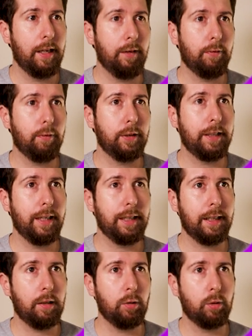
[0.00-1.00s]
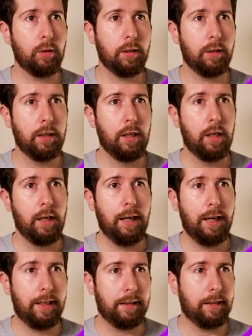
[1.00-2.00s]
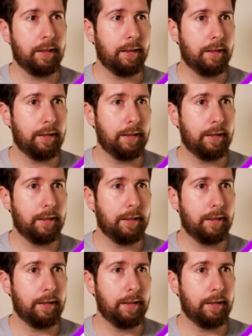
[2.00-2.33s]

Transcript: if we take a look uh, at uh,